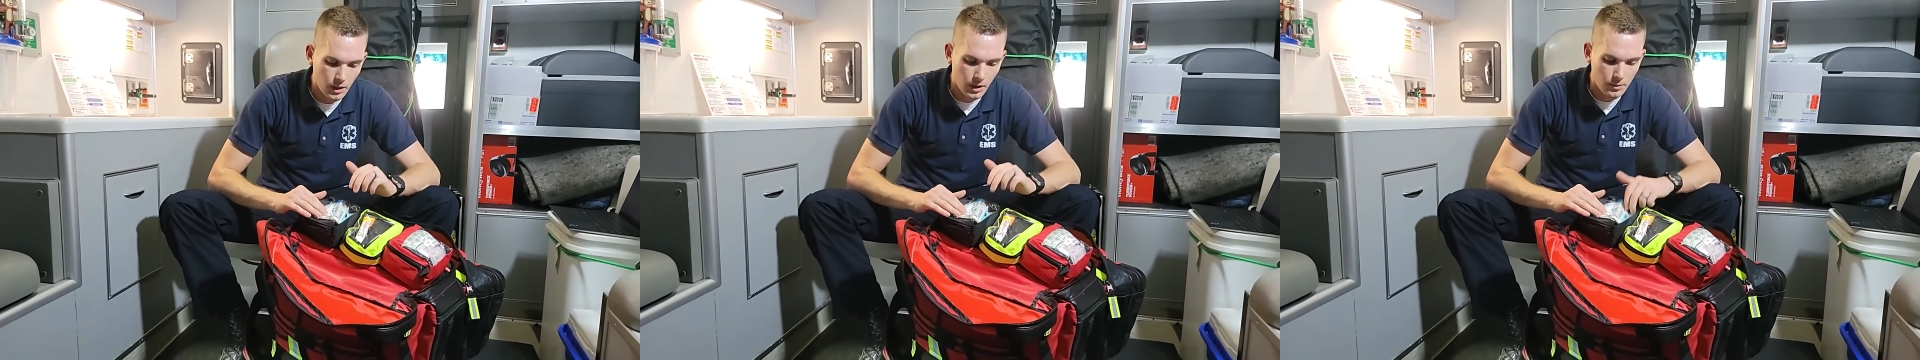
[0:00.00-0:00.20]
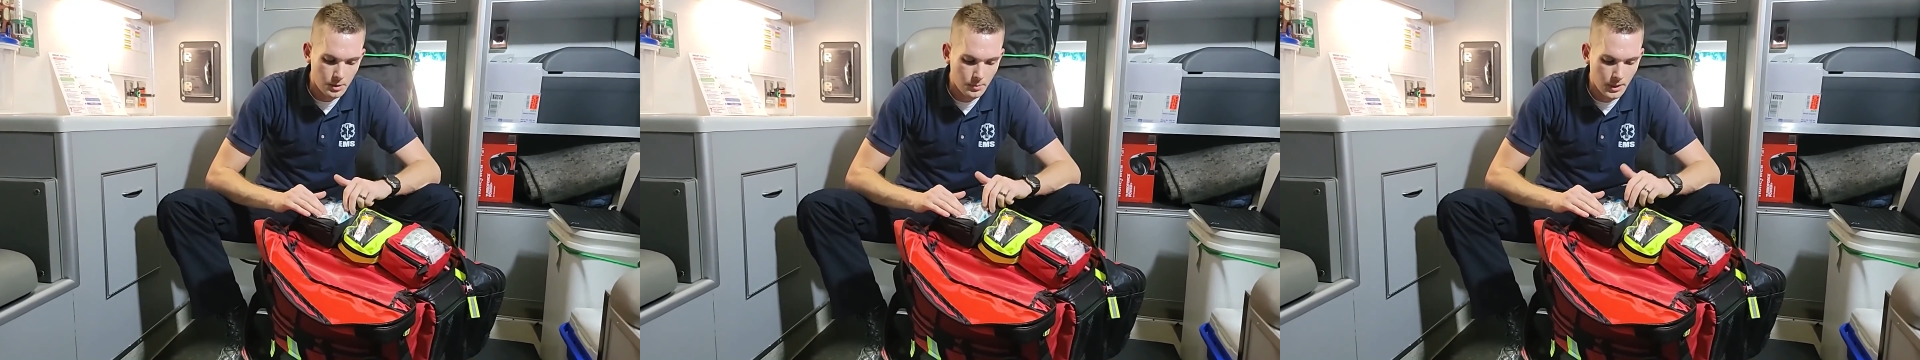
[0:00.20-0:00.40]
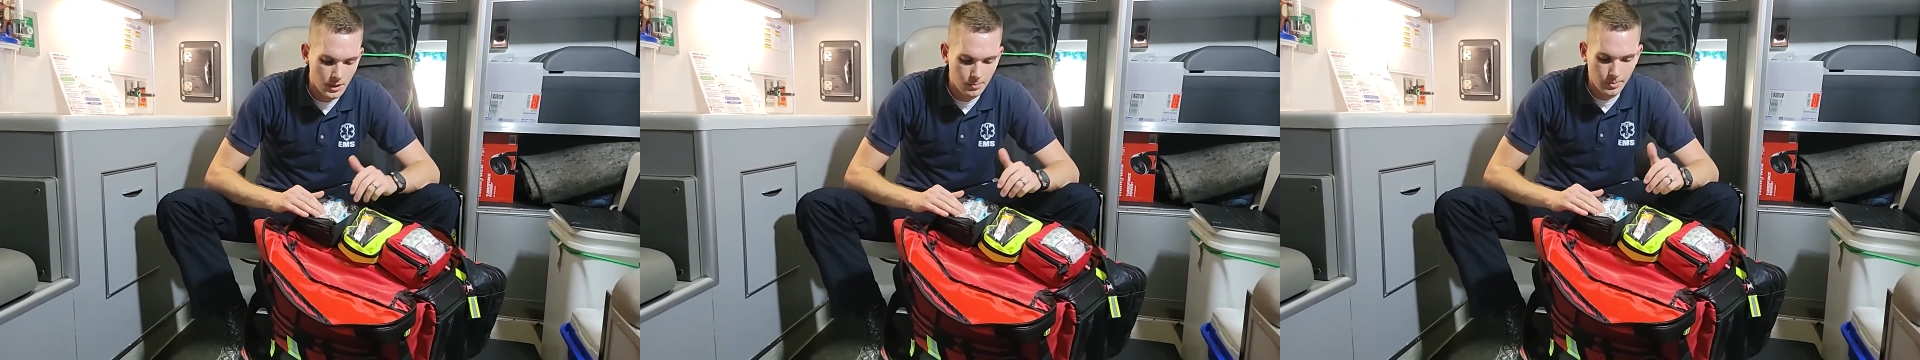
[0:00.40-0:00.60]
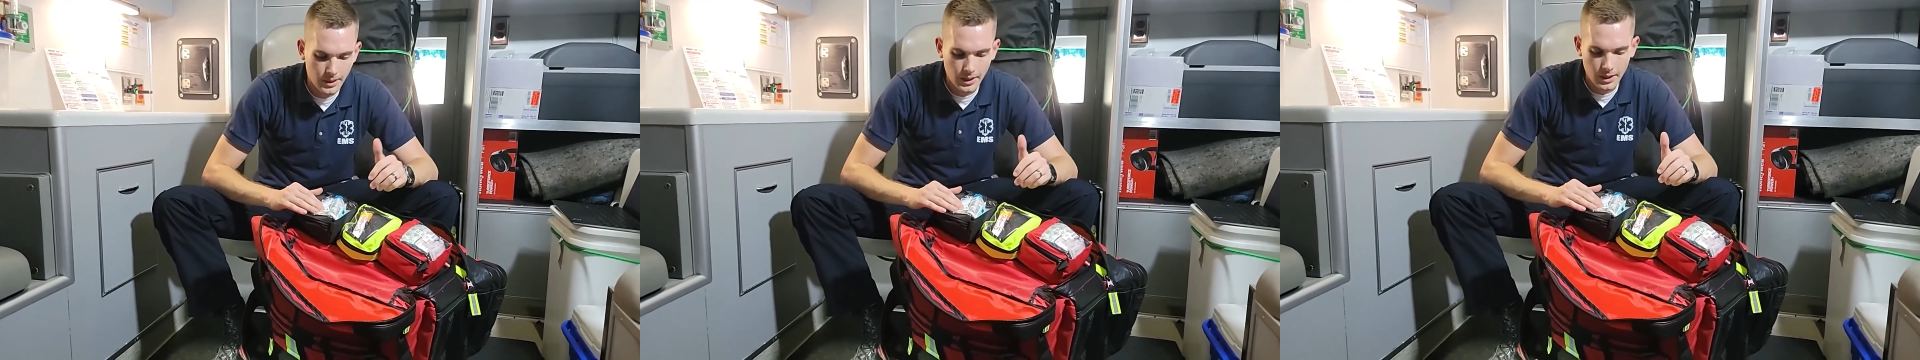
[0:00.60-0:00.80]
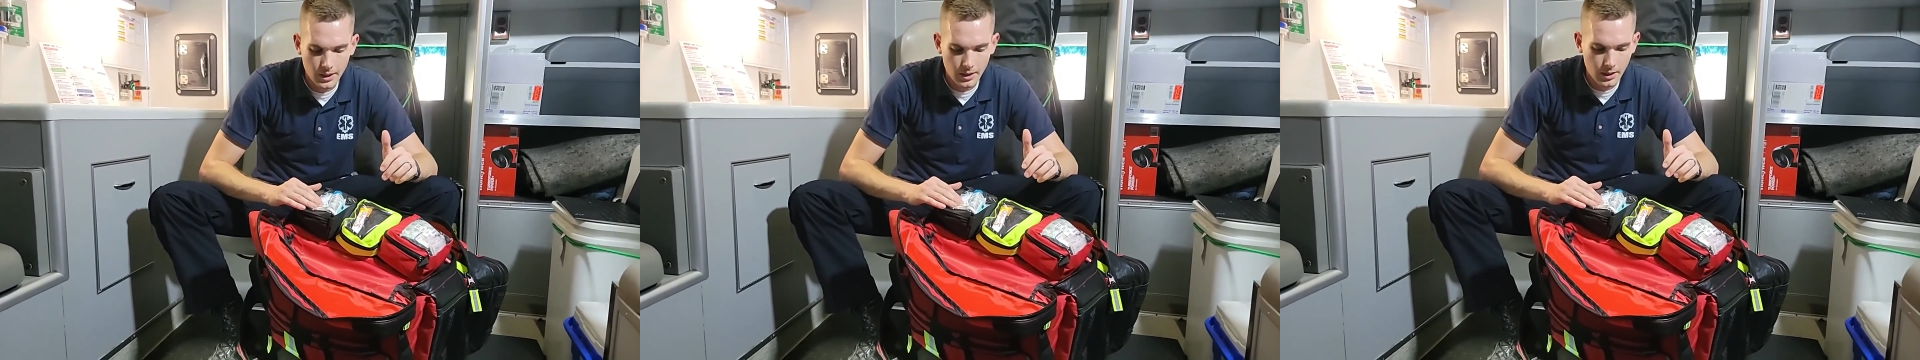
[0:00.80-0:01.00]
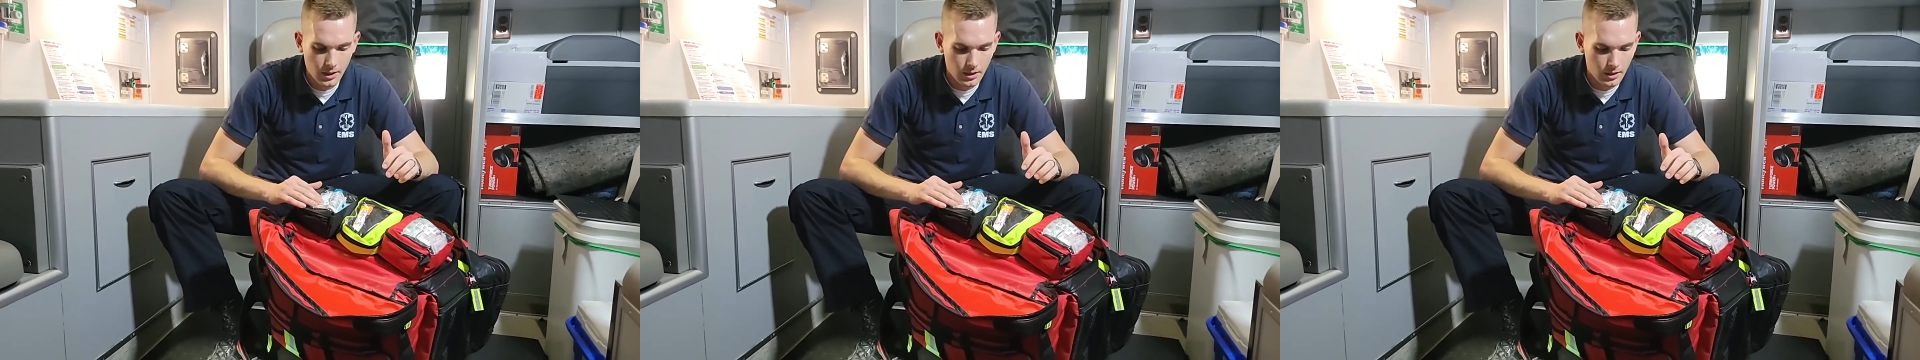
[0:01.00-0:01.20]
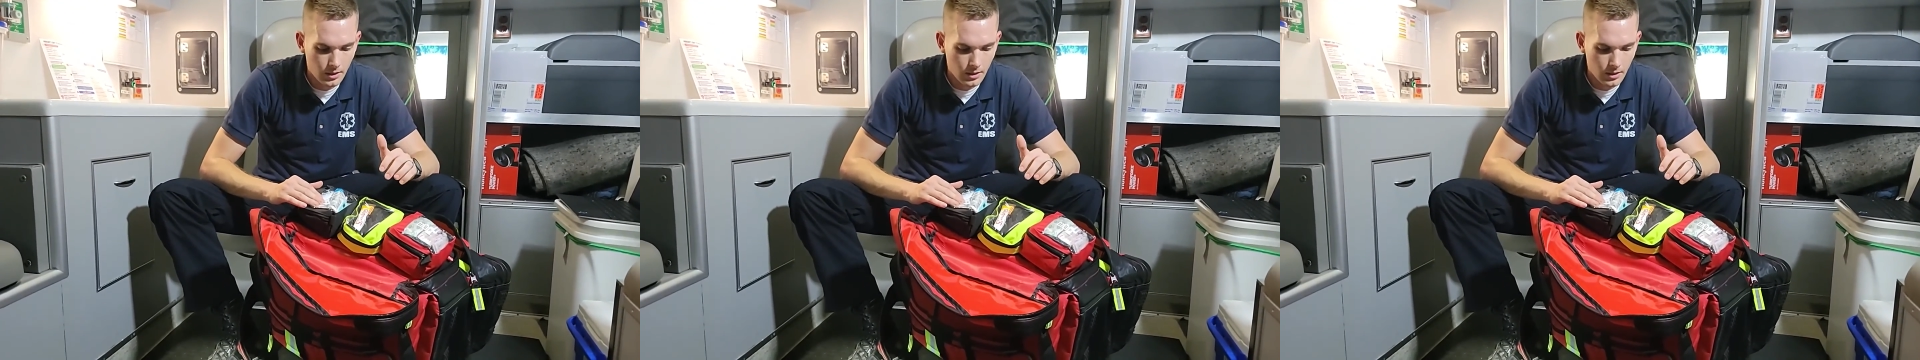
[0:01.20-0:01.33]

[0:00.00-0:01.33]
space blanket,